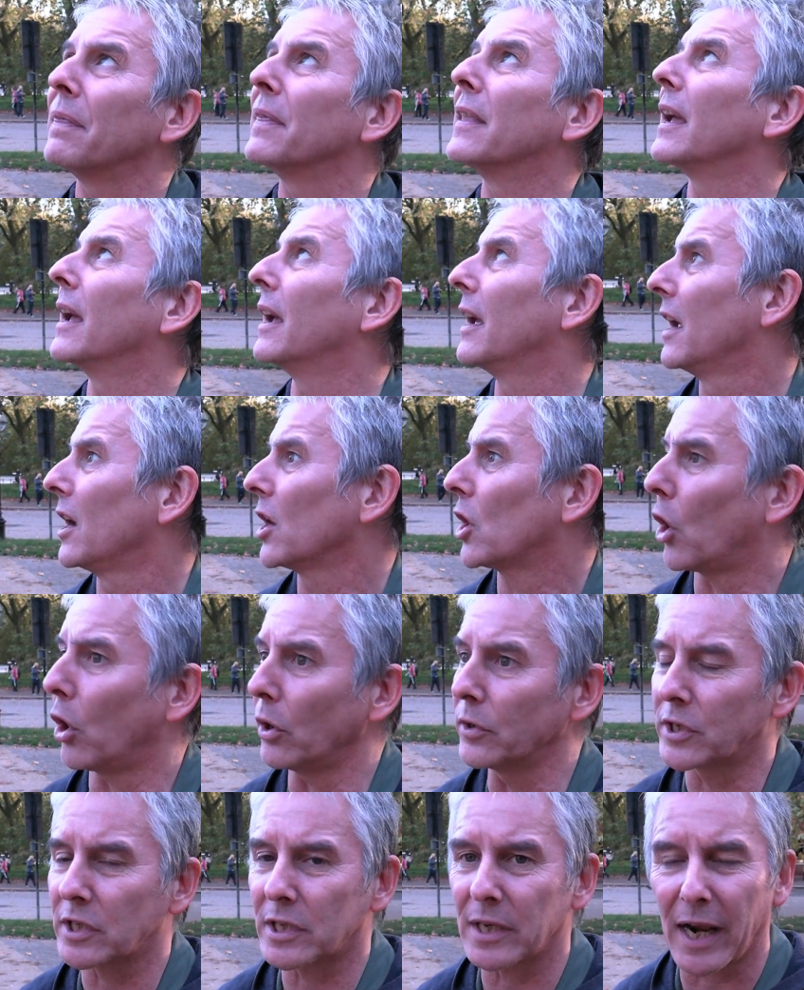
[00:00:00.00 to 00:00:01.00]
the
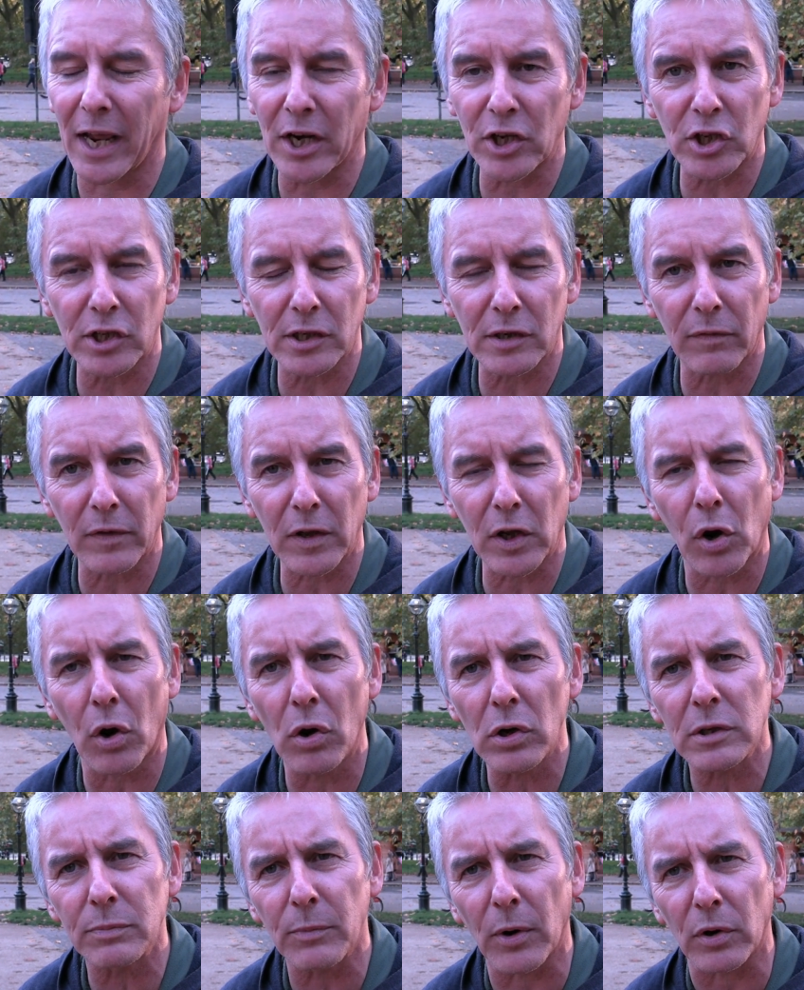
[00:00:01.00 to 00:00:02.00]
constellations of the
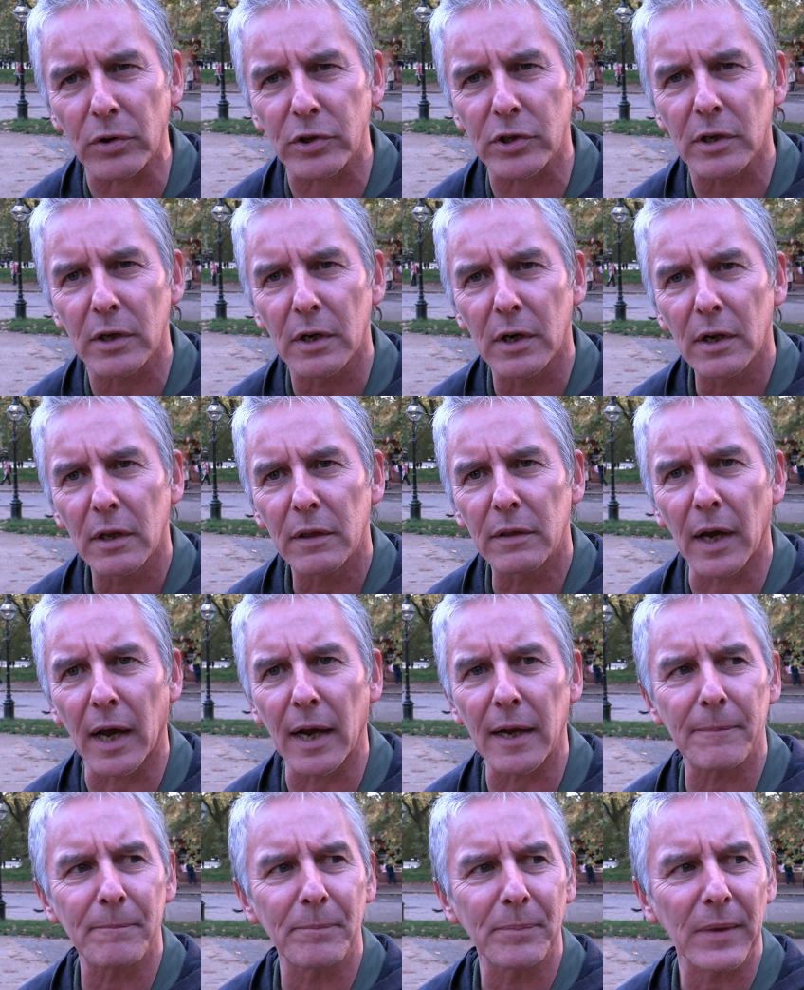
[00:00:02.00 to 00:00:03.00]
cosmos
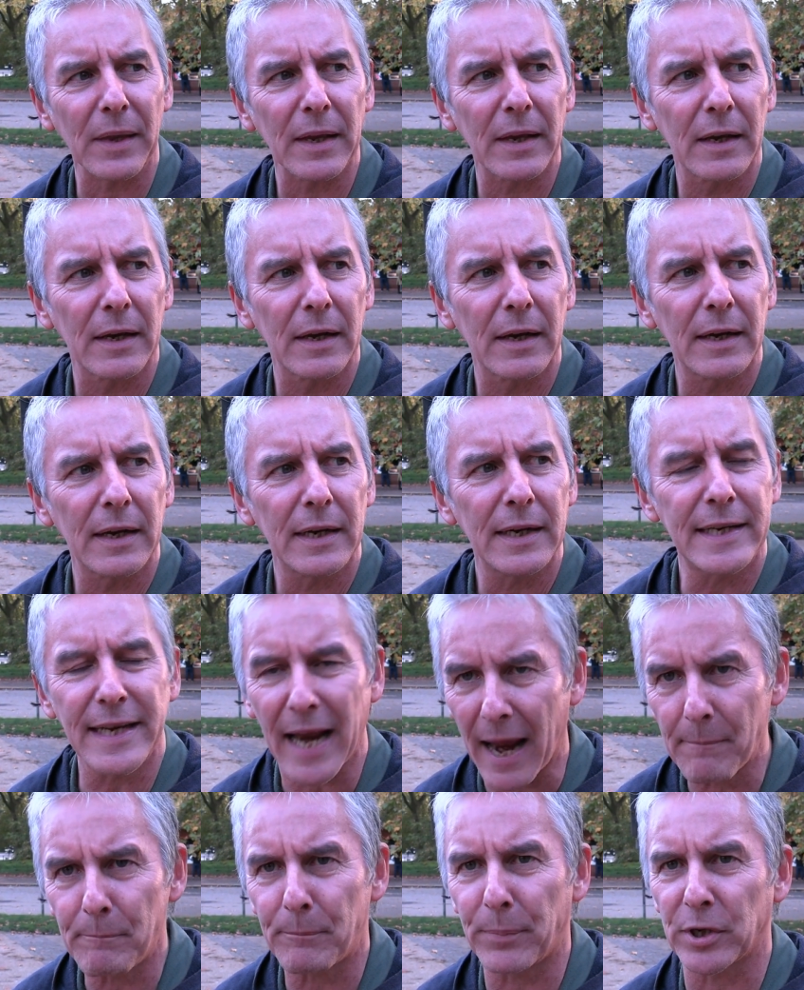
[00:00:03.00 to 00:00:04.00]
that
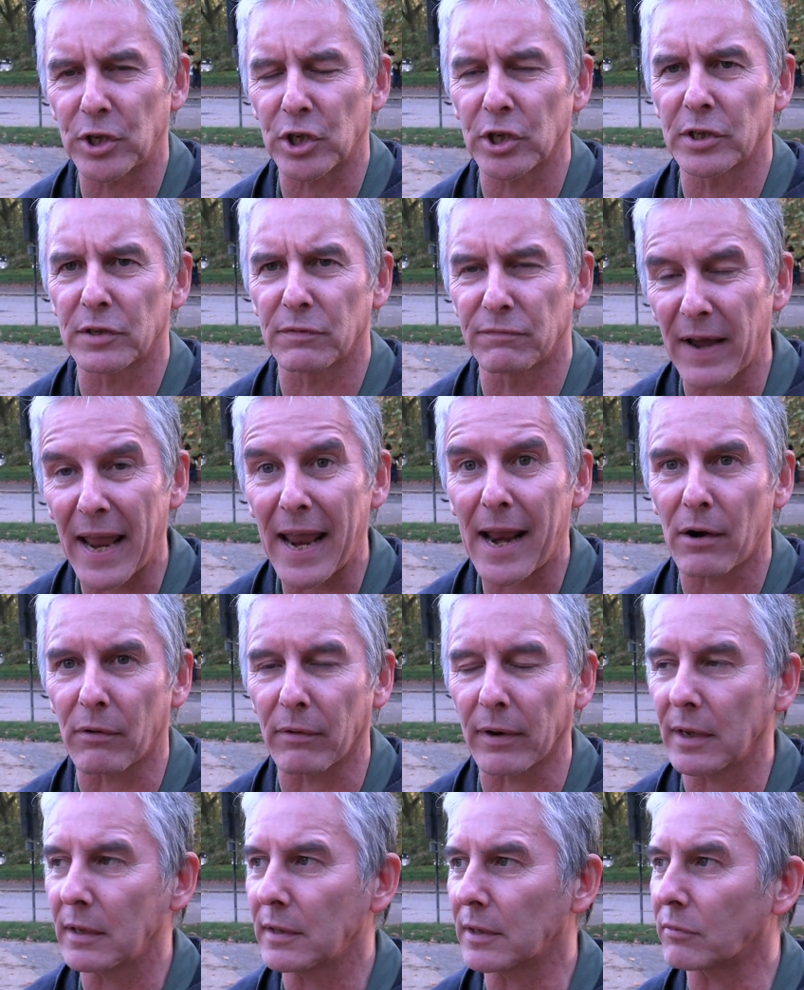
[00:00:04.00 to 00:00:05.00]
temperatures
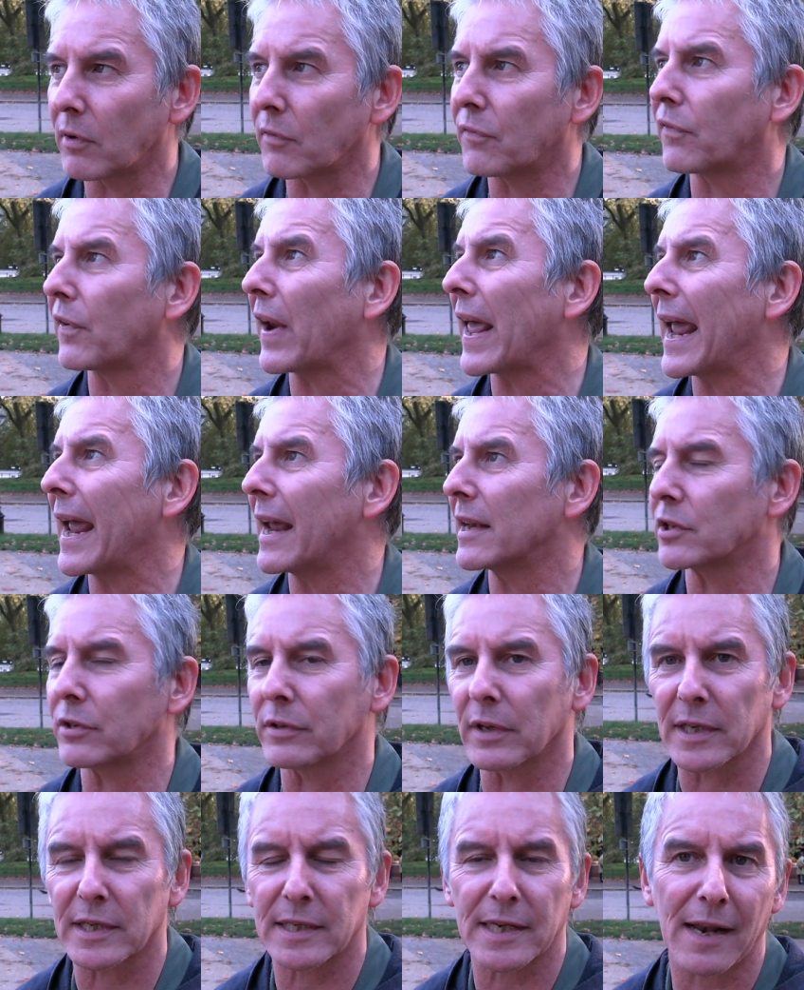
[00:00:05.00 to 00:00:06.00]
vary. There are flares
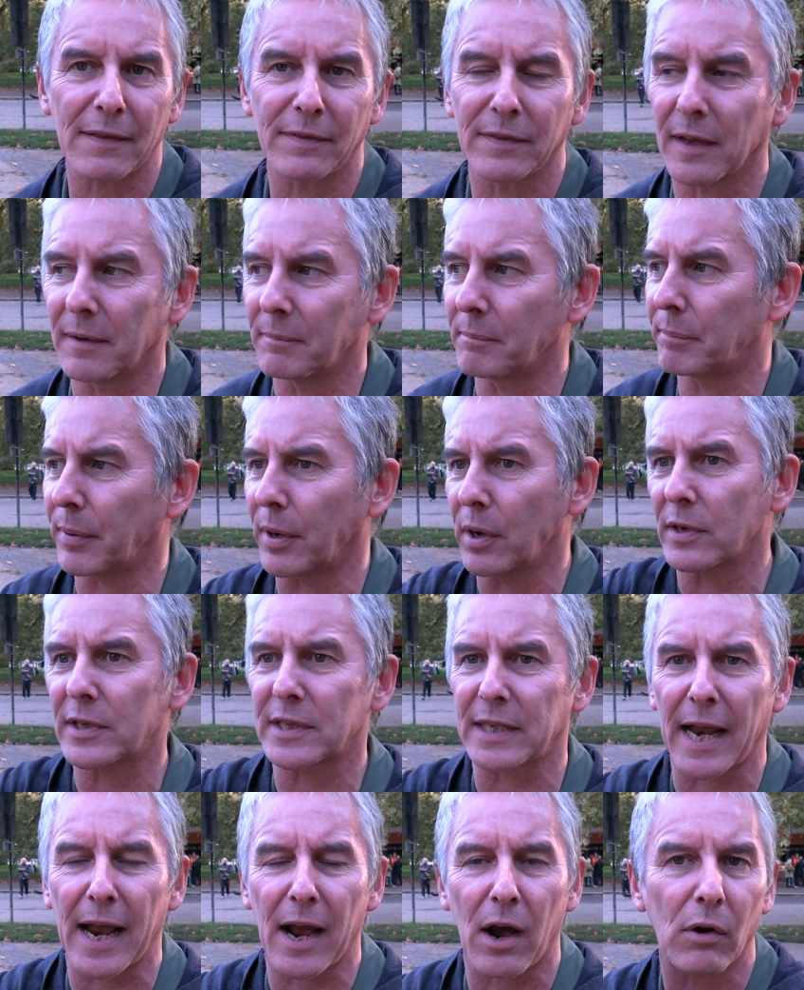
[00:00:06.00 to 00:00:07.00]
on the sun that
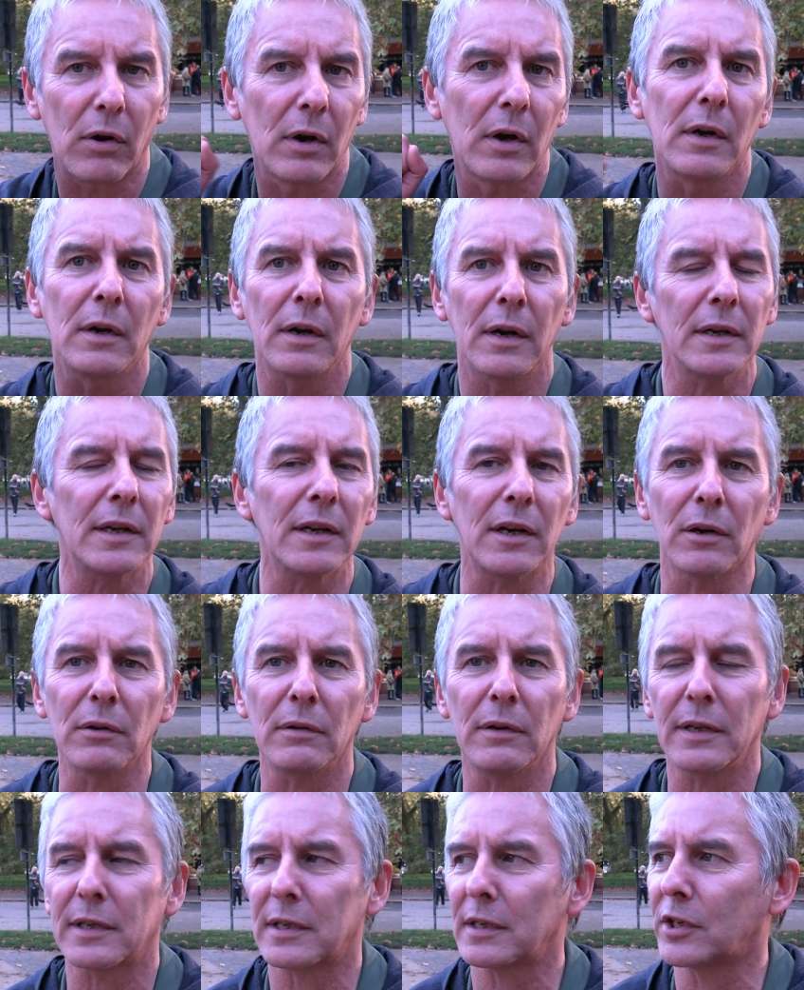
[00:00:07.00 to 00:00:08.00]
burst out.
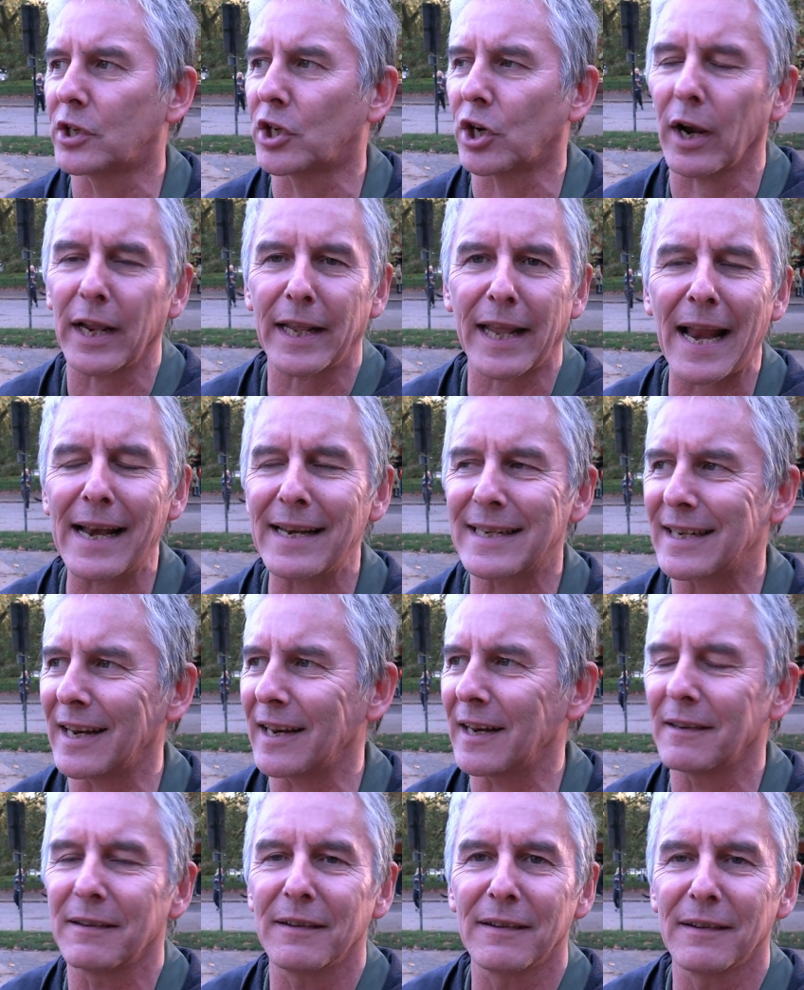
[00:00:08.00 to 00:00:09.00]
It's a gigantic